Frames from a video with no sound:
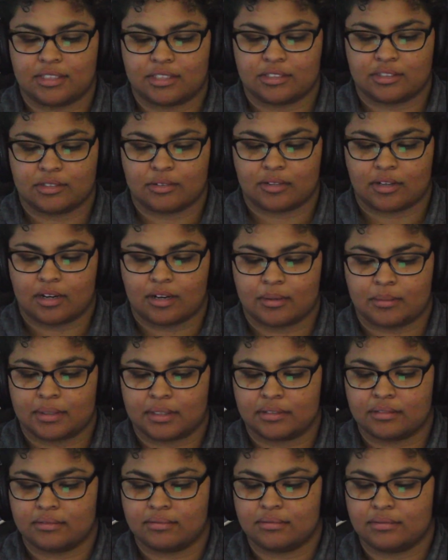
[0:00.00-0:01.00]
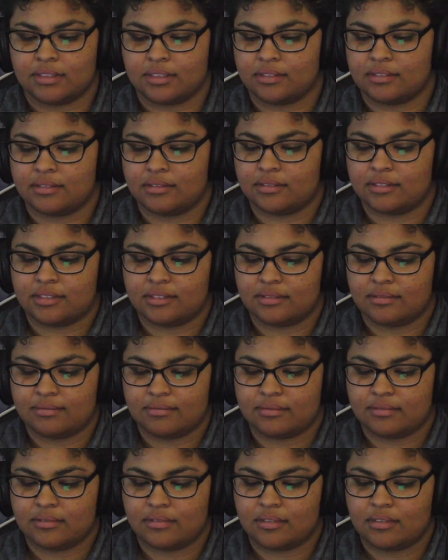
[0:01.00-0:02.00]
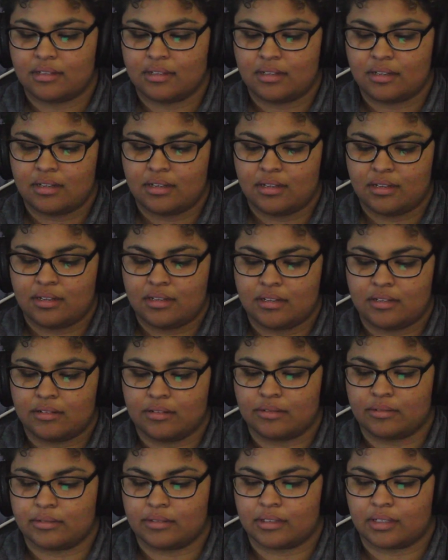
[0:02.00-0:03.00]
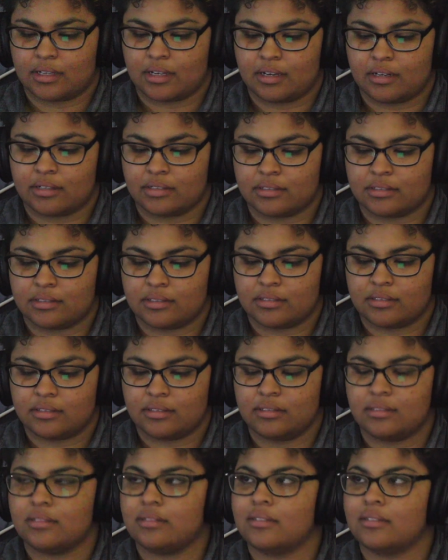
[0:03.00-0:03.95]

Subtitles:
they're so common. It's, no one really cares.